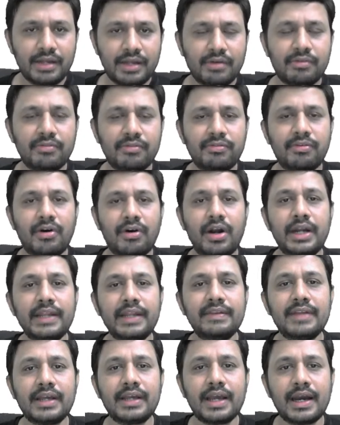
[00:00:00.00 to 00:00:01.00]
what is
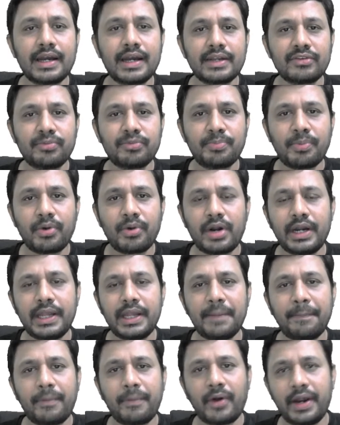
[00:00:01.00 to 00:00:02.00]
the corresponding
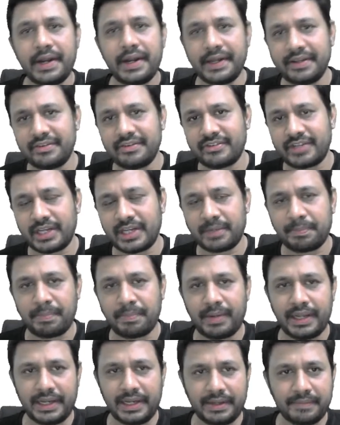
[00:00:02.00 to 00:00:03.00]
point in Z
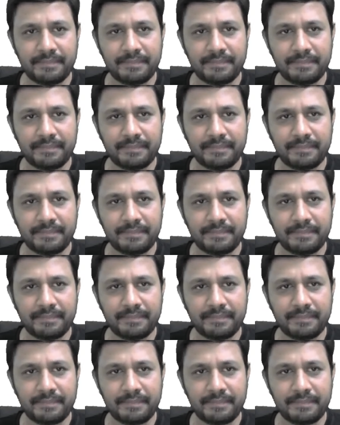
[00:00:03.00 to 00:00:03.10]
plane?